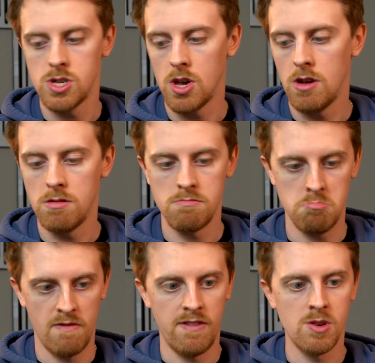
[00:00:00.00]
So
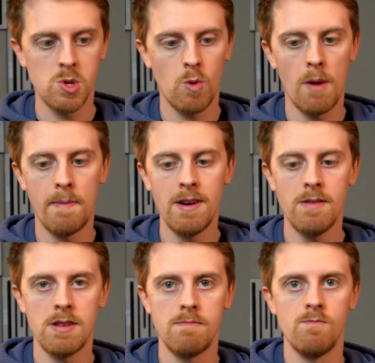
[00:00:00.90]
feels well
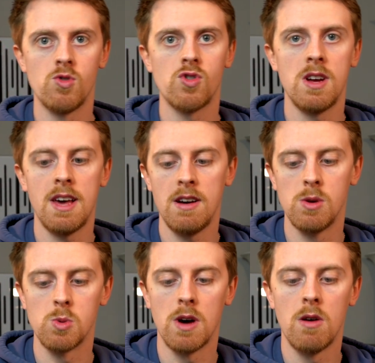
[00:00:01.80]
built. We'll try that
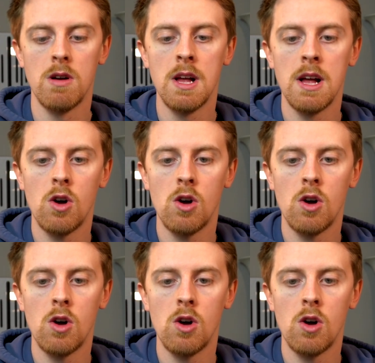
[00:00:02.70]
out as well.